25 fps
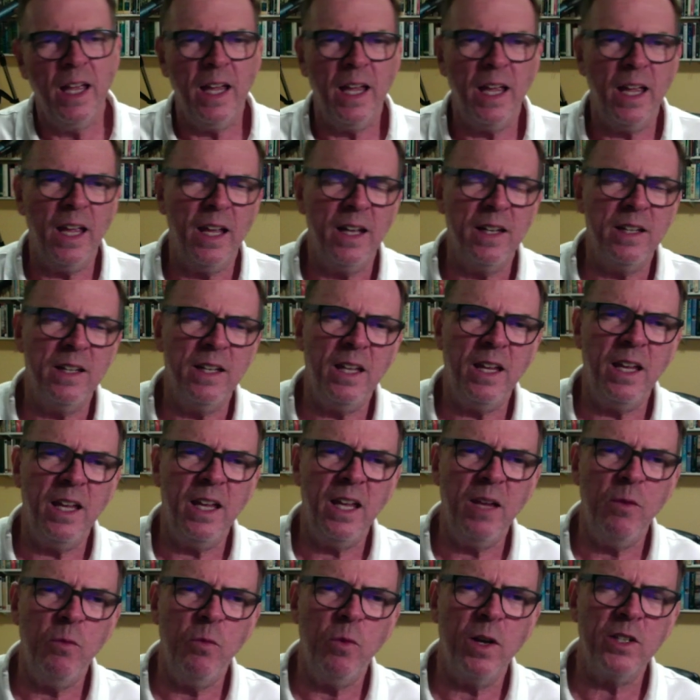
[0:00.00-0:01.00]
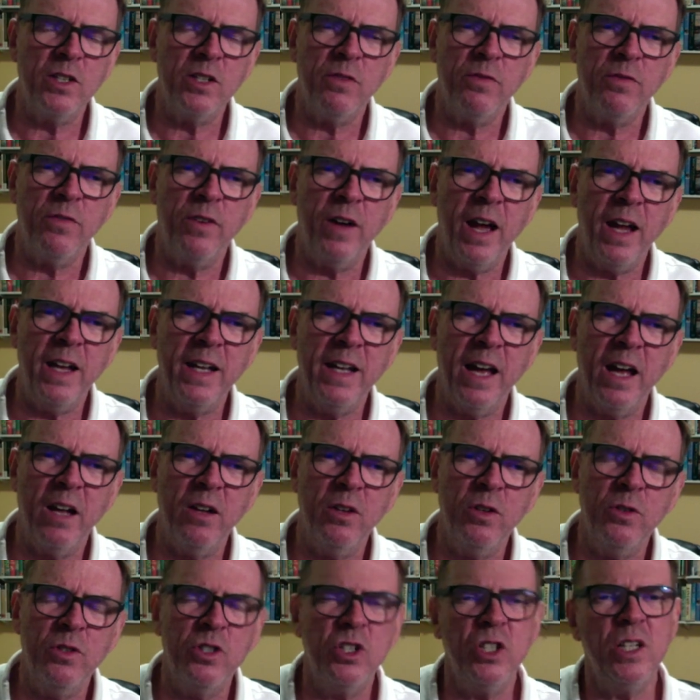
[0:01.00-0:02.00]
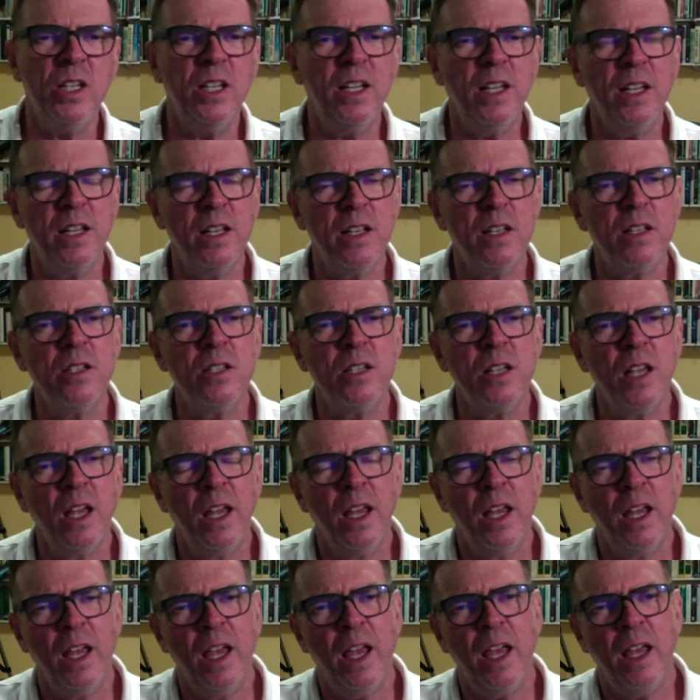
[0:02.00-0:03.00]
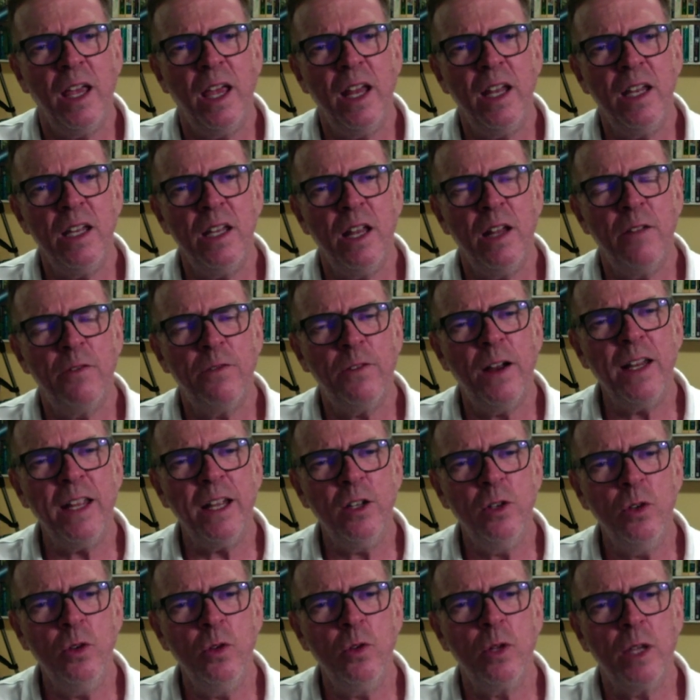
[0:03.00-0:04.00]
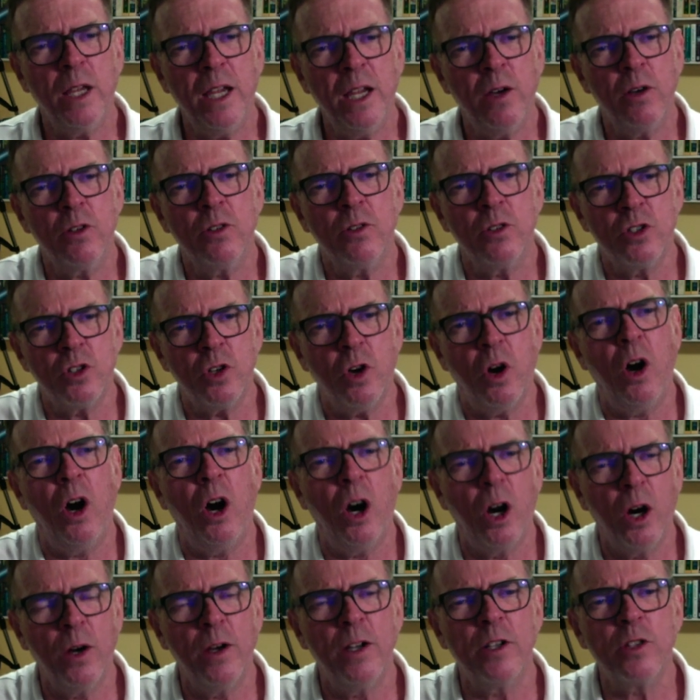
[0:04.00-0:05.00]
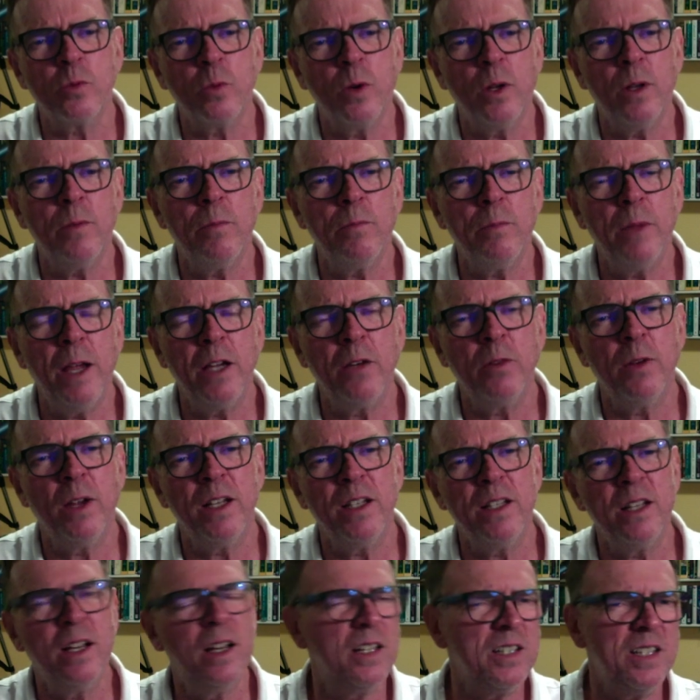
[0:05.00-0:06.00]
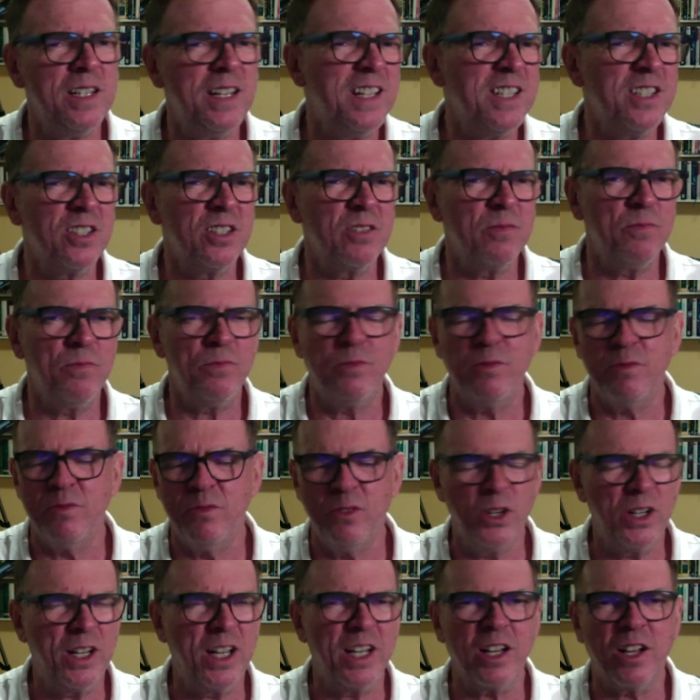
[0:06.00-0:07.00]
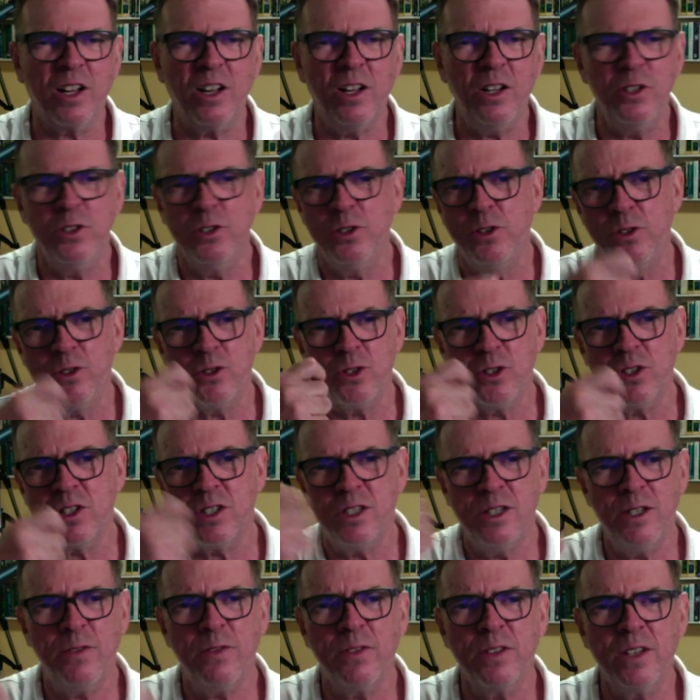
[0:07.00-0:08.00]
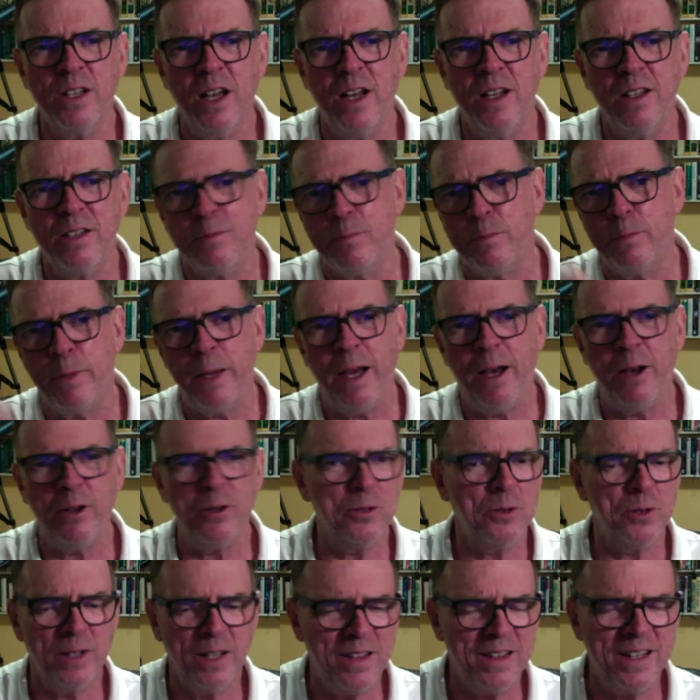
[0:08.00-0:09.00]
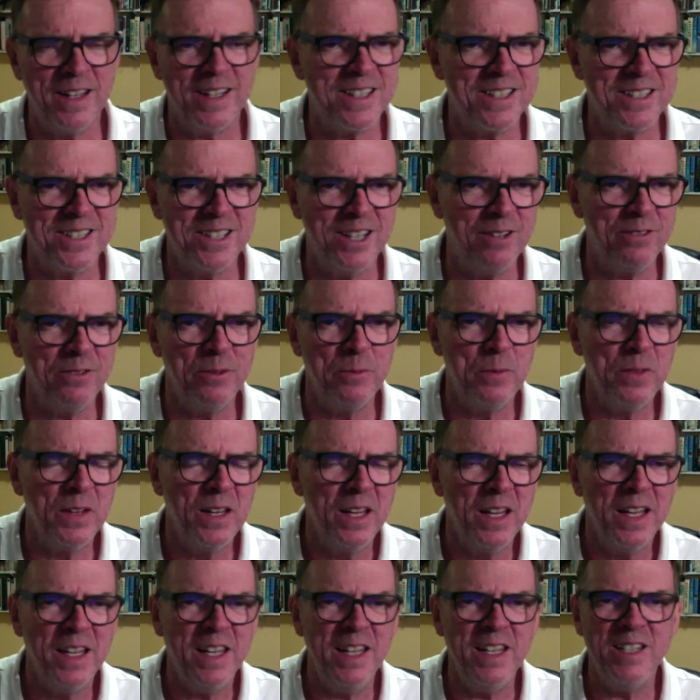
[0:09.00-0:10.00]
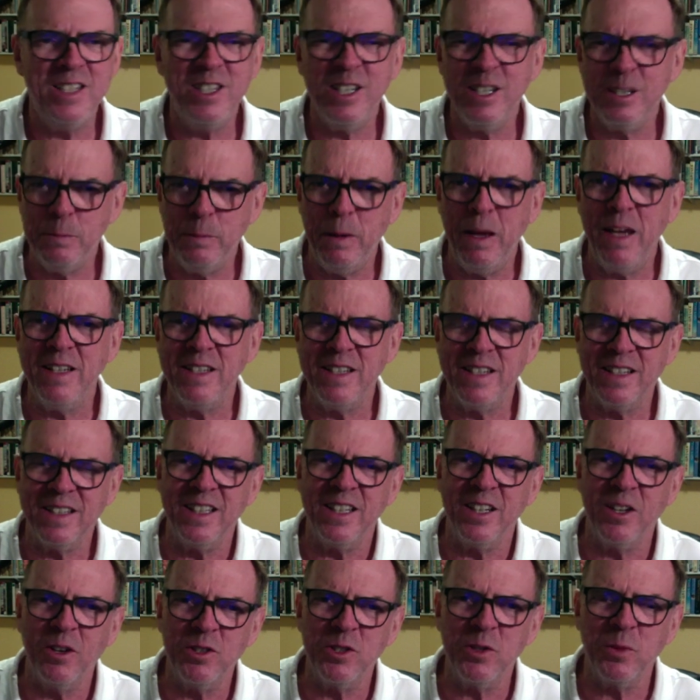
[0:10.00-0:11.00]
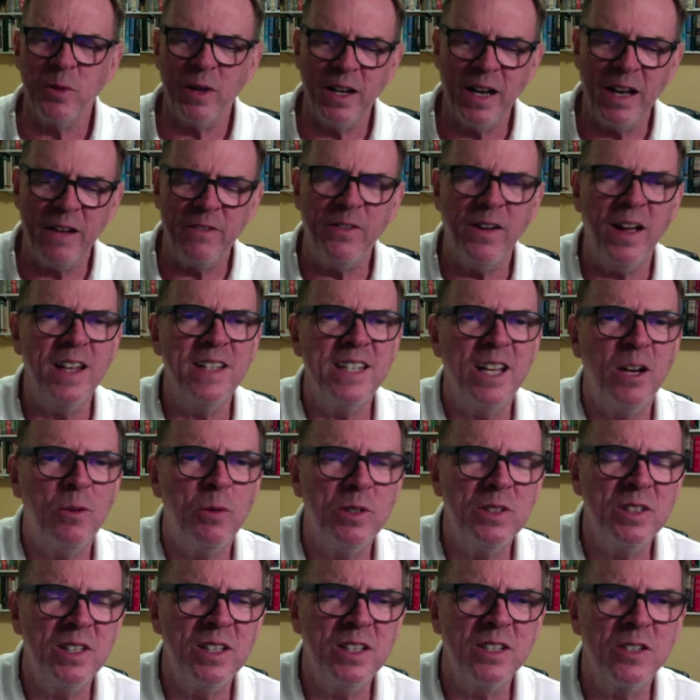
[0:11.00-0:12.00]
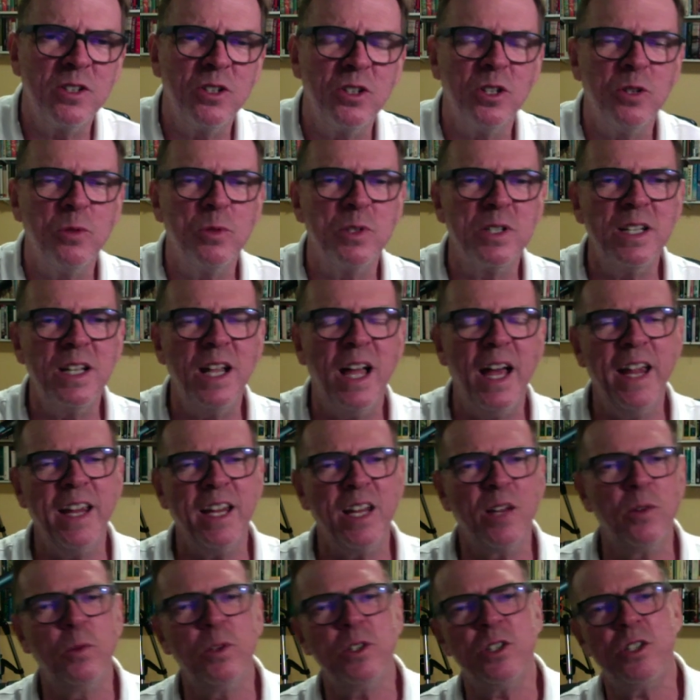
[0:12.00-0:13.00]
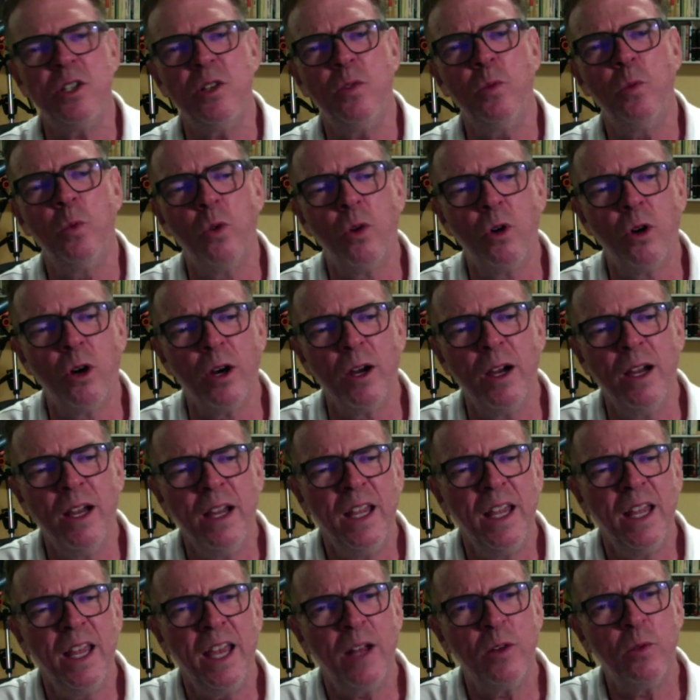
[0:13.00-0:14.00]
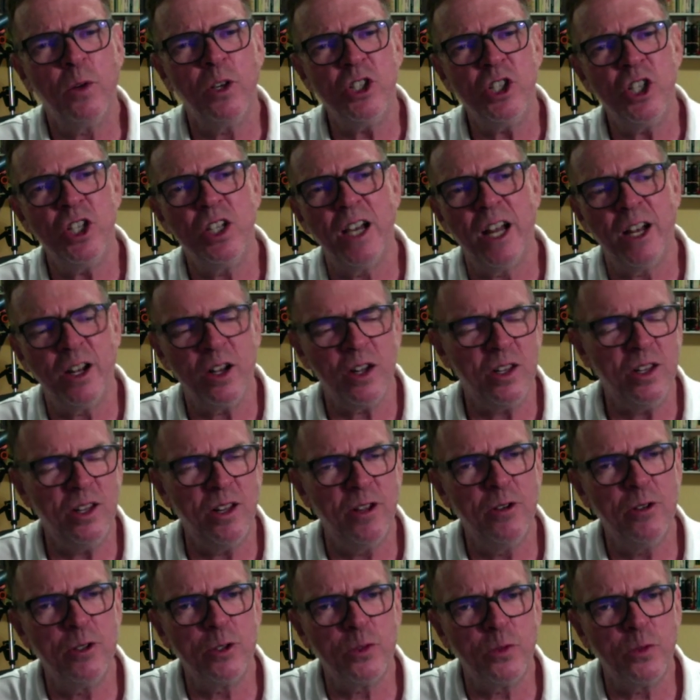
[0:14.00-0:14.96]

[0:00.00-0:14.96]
and he wants to find out who she is. And finding out who the characters are is what Maigret does. He doesn't look at clues or sniff gunpowder or any of that stuff. He just basically goes around and finds out what this girl was like and what she wore and where she got her clothes